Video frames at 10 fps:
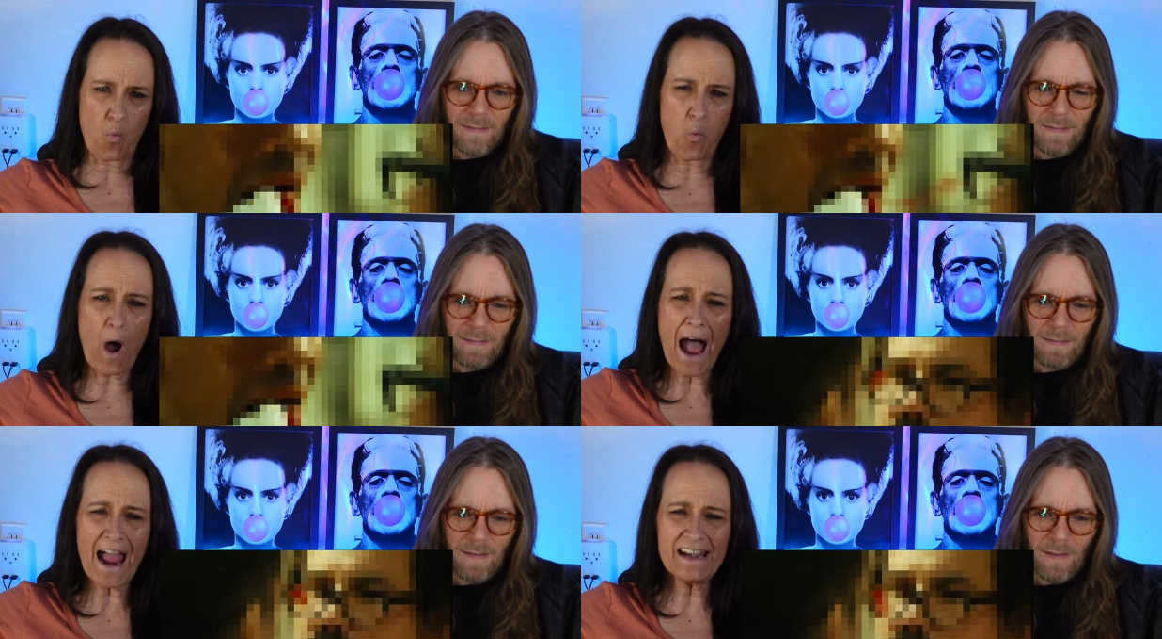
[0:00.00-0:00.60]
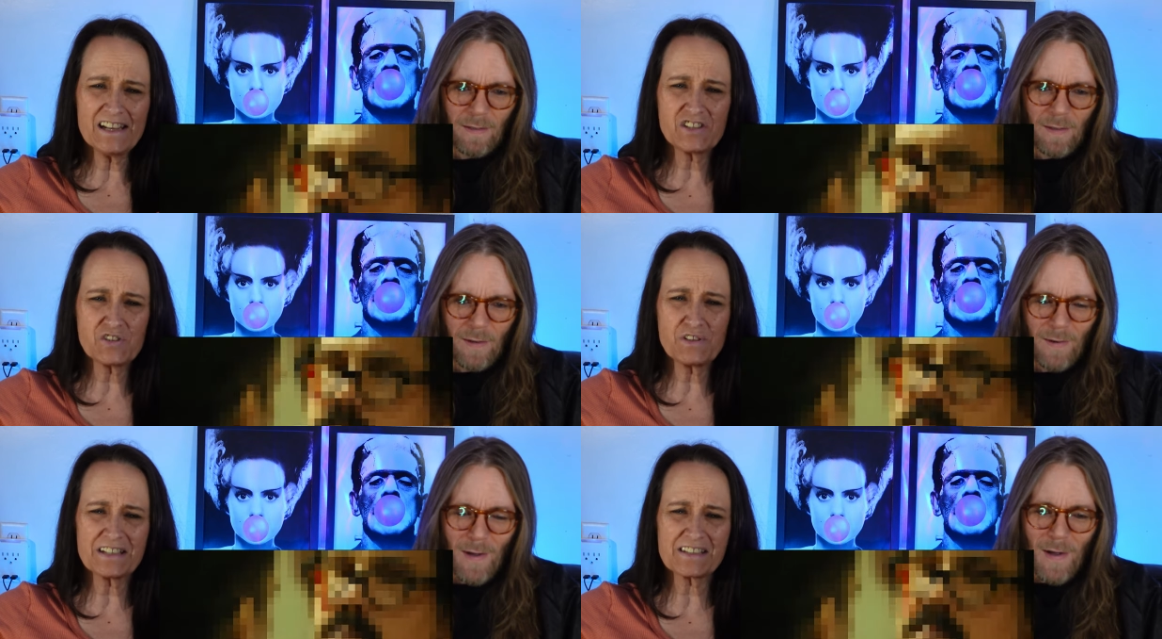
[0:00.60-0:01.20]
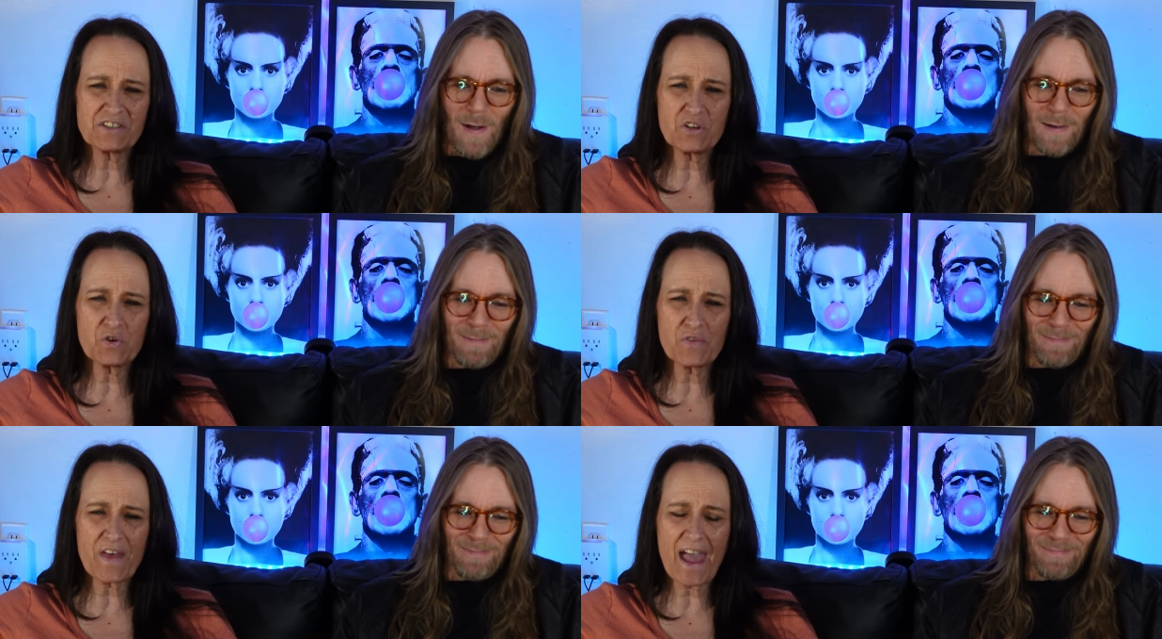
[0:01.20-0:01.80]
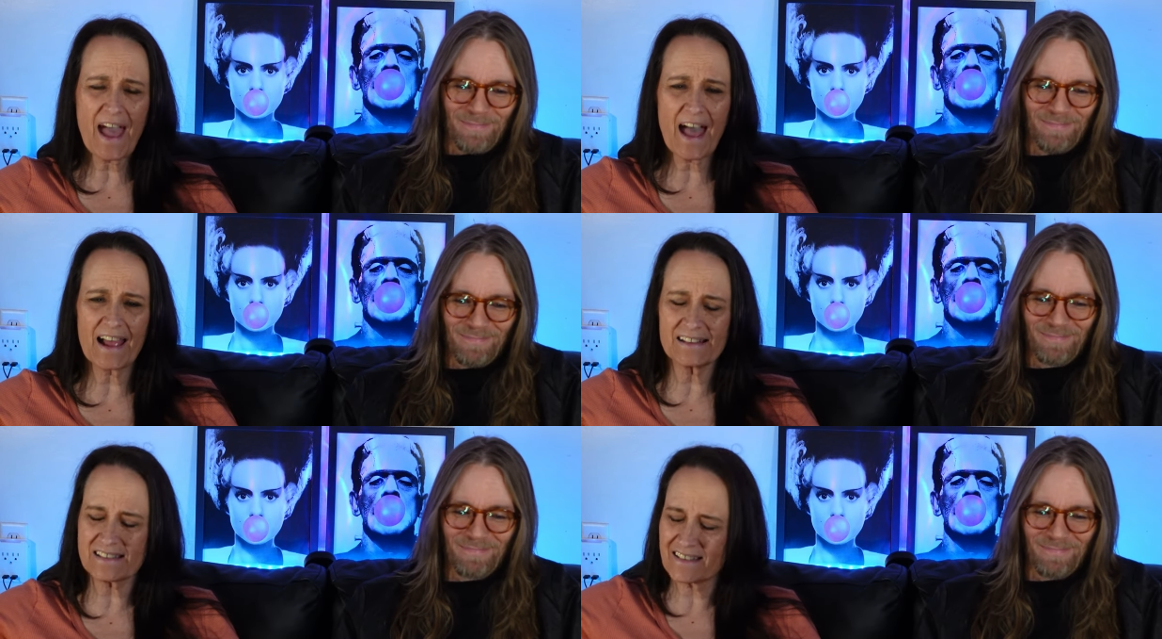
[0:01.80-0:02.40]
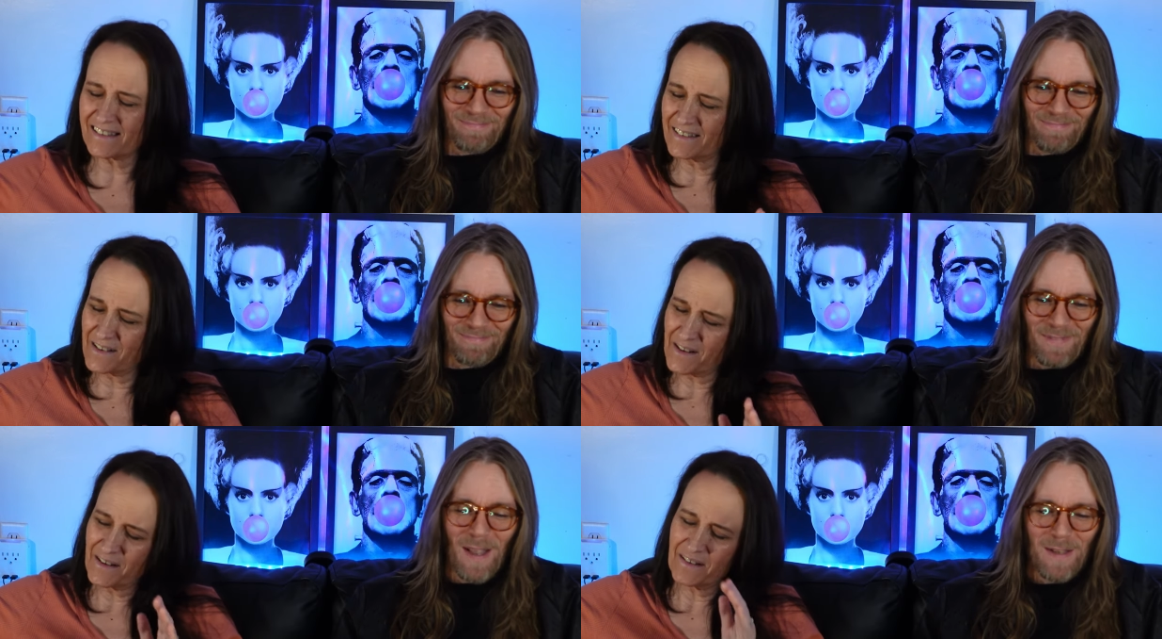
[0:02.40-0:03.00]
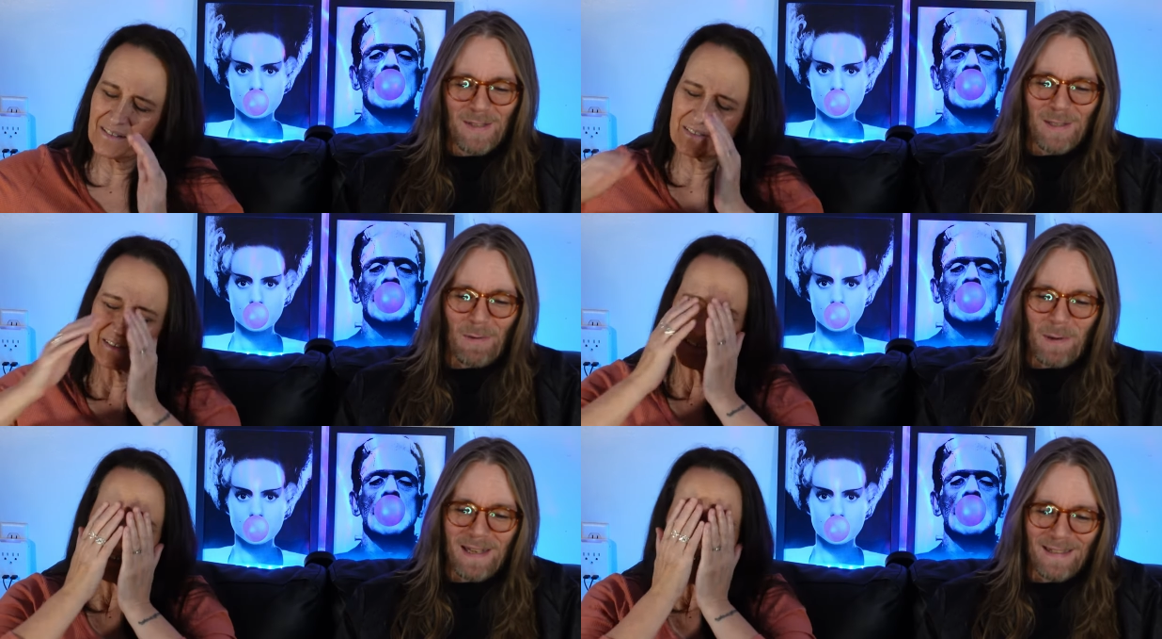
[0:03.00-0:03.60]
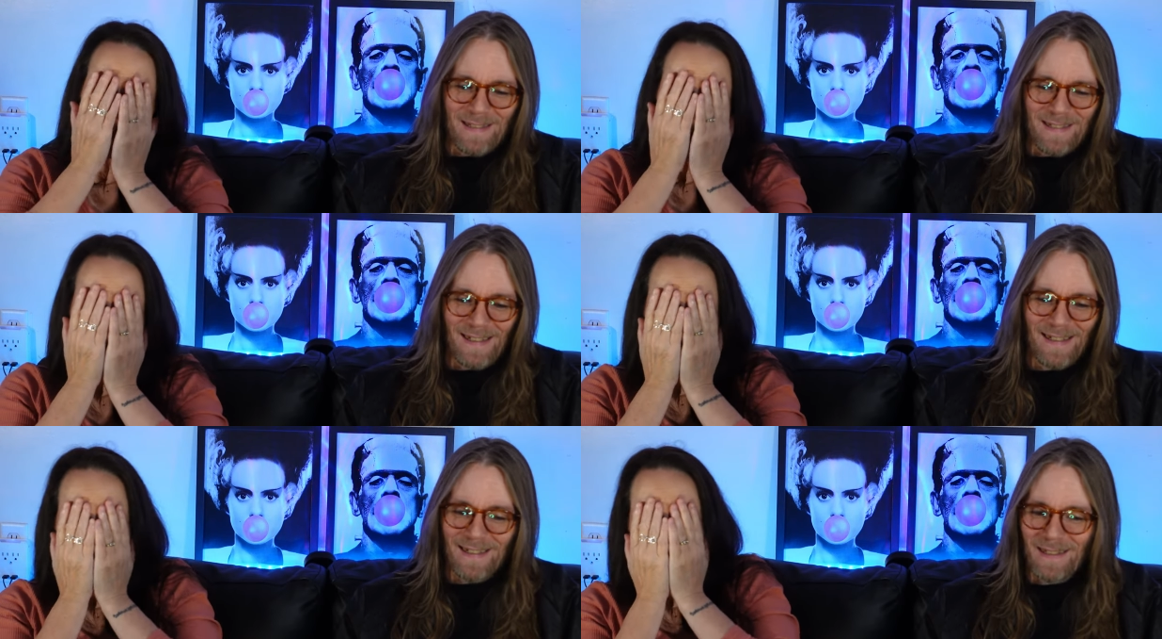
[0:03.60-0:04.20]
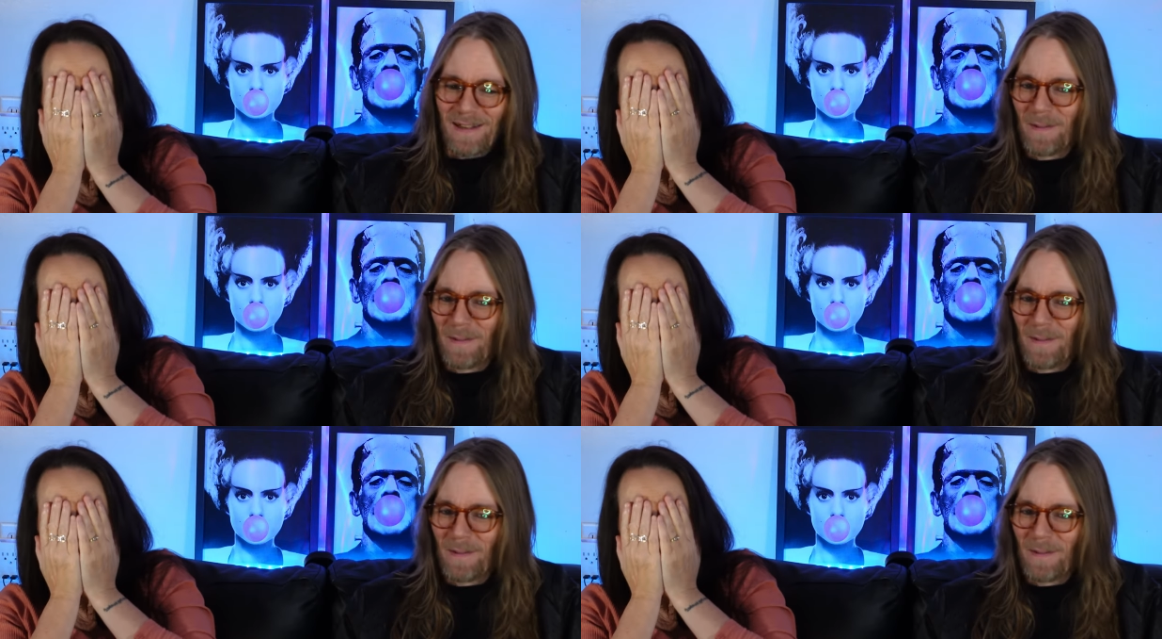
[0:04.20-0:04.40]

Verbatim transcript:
Speaker 1: Why did you just do that?
Speaker 2: So we can see it.